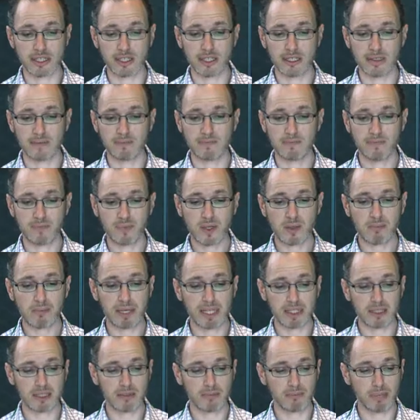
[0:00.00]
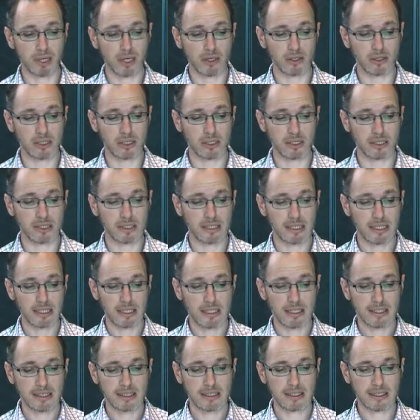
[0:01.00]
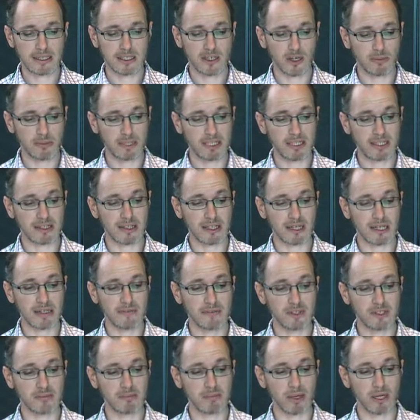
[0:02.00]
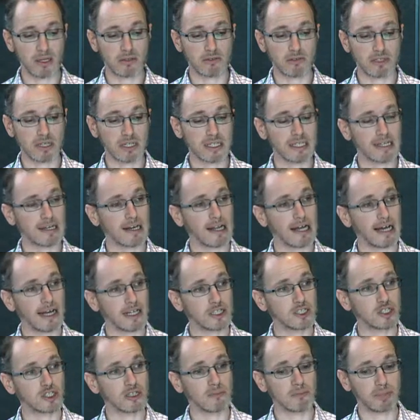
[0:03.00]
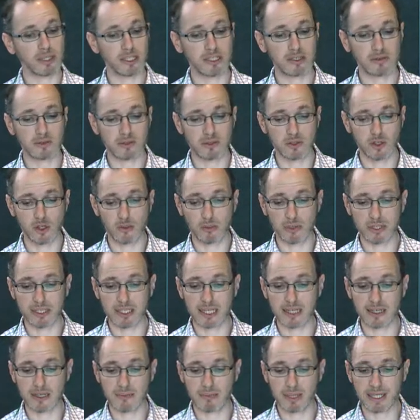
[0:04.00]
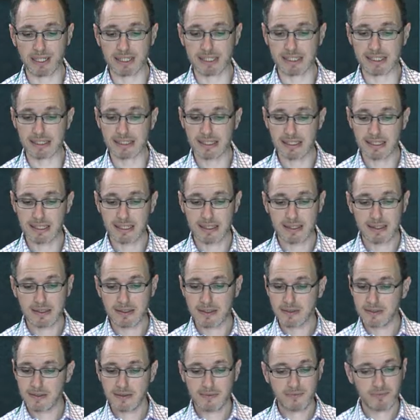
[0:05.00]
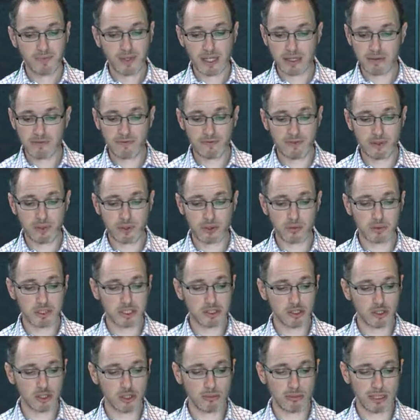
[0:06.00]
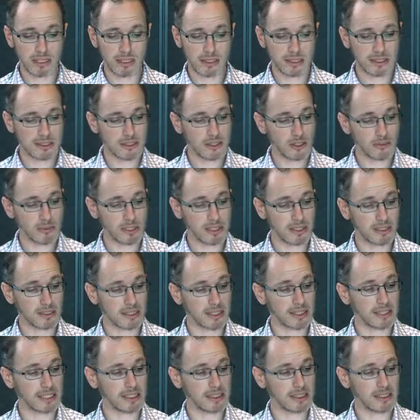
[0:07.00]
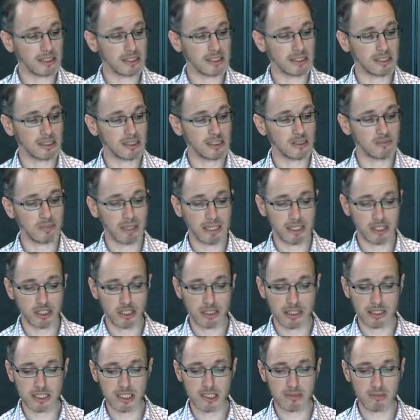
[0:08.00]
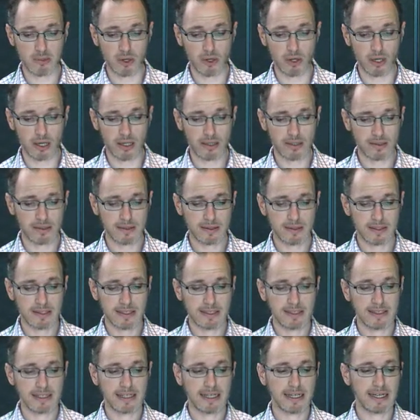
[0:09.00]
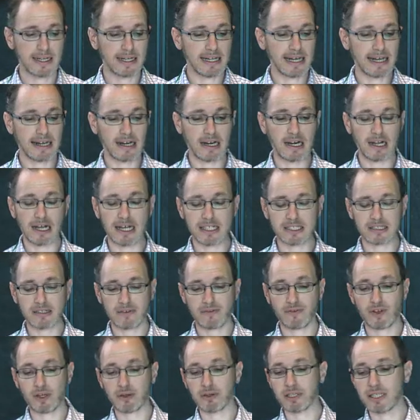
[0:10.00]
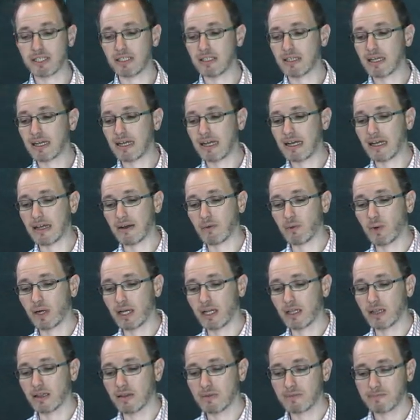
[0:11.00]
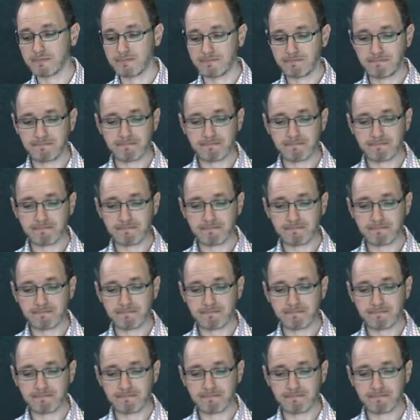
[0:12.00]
on the the PET component, can tell me that the liver's moderately enlarged compared to a normal database and filled with tumour, can tell me that the kidneys in this patient are small and analyse it very uh, well.